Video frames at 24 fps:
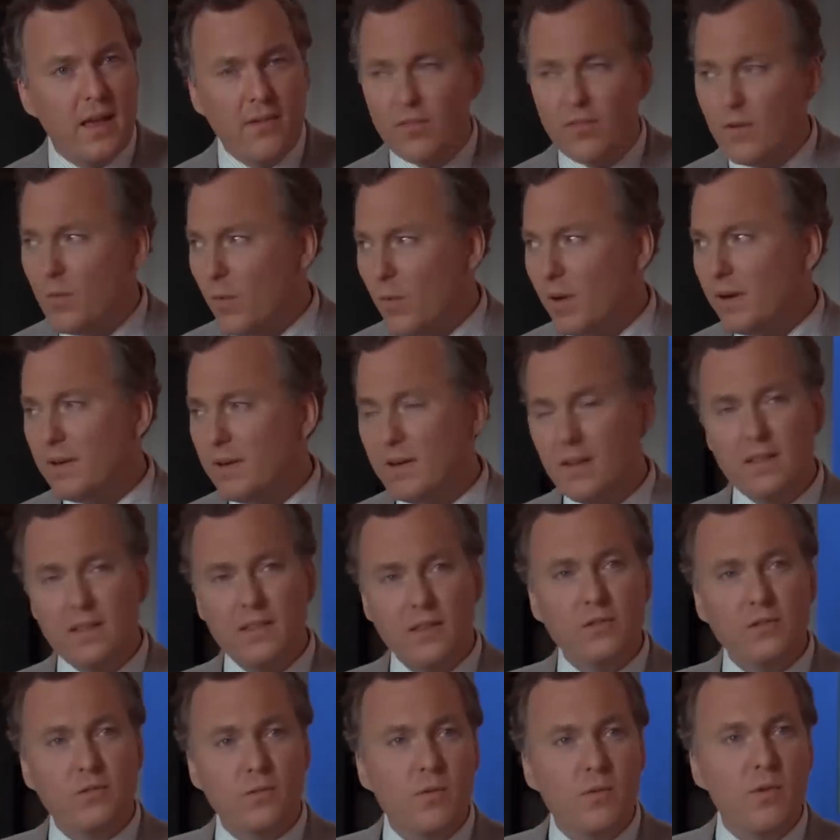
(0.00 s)
Everyone
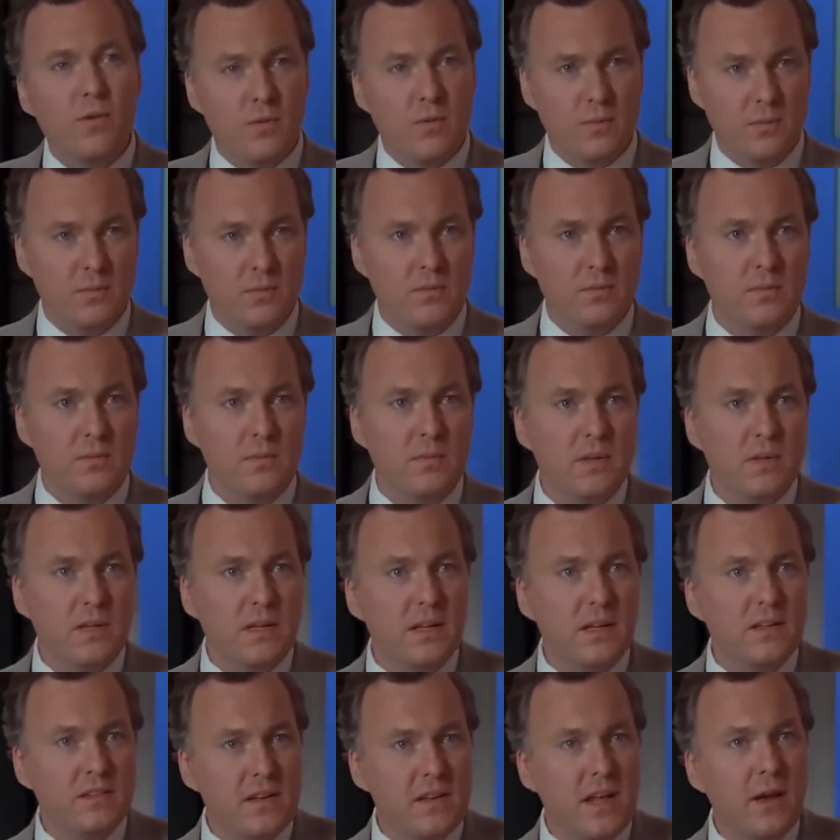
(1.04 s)
in this room
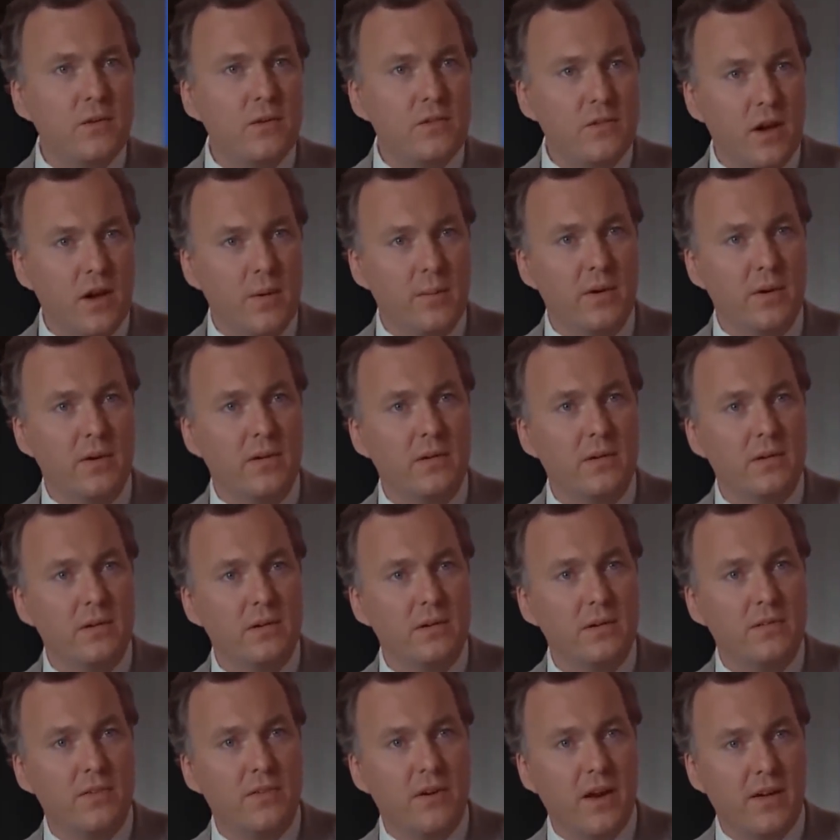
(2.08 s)
is now dumber
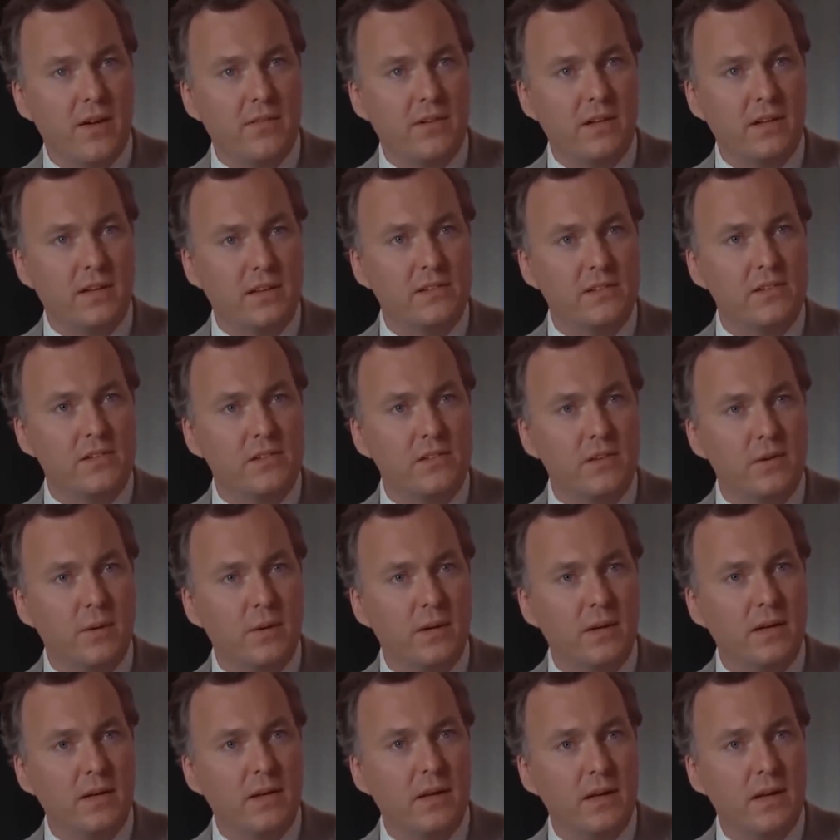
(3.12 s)
for having listened
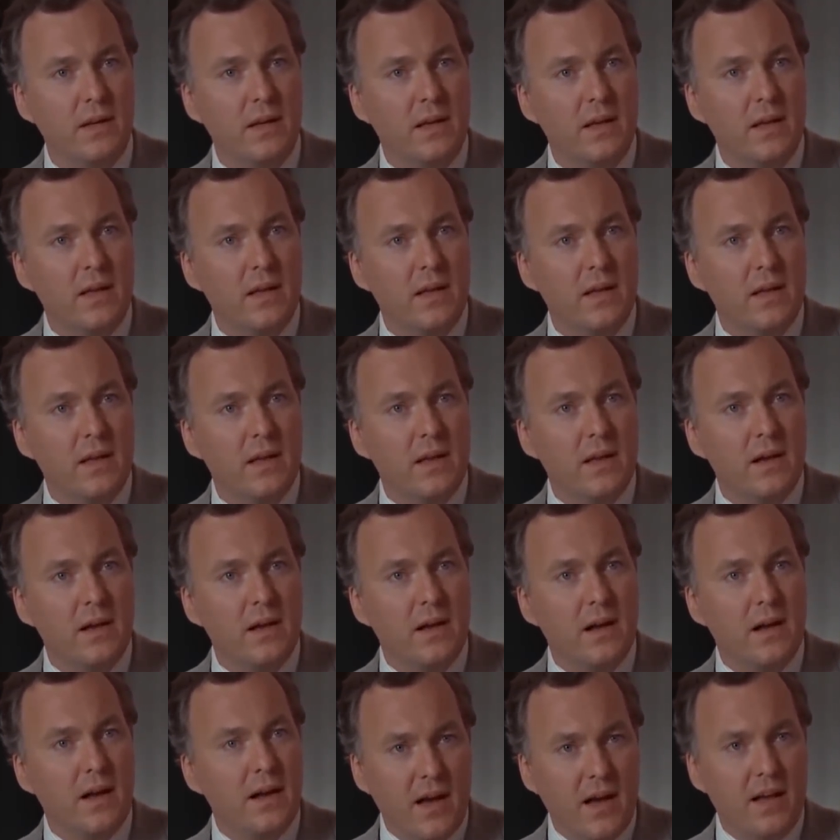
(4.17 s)
to it.
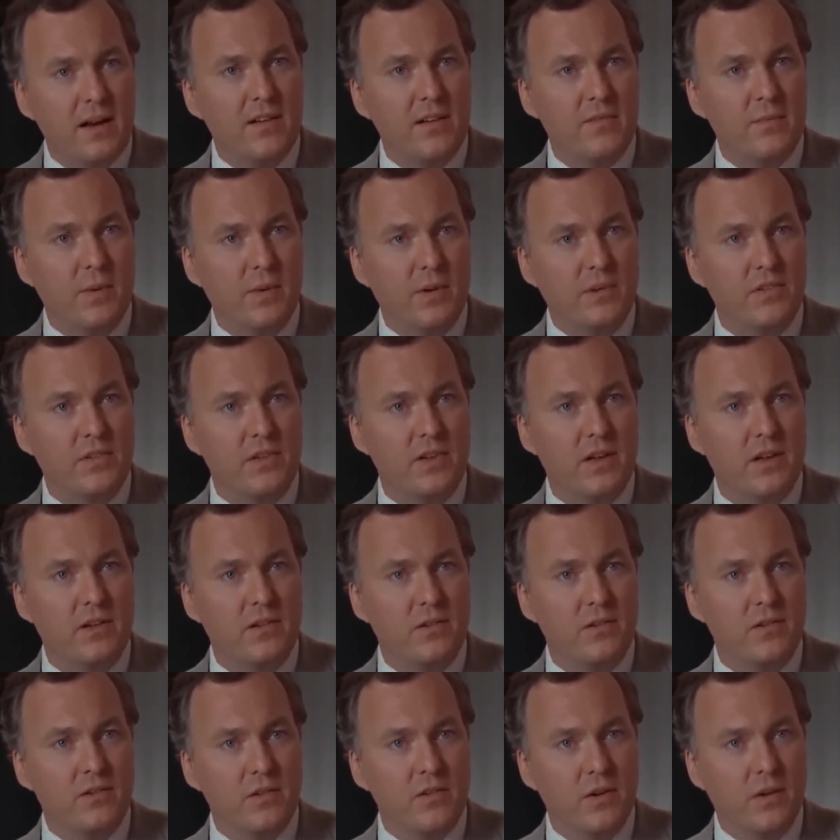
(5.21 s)
God have mercy
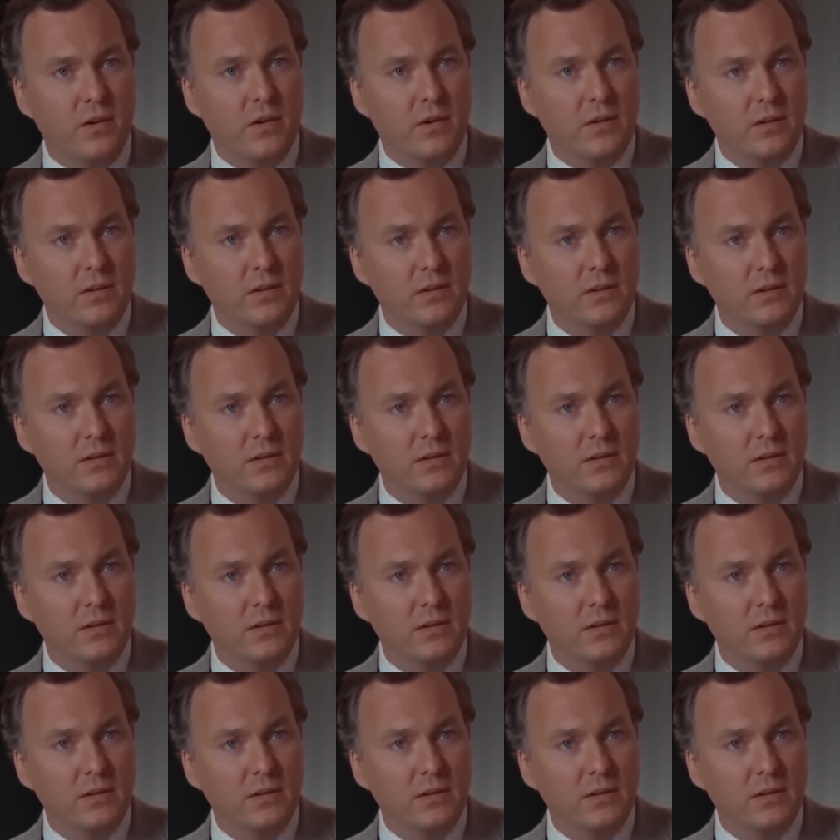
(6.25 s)
on your soul.